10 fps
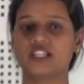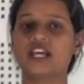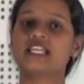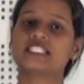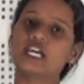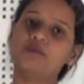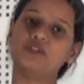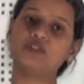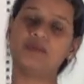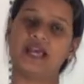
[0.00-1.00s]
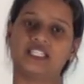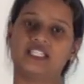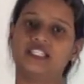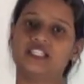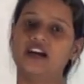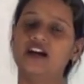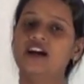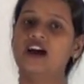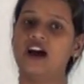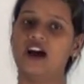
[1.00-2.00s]
Some of the bacteria
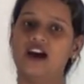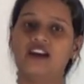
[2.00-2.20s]
are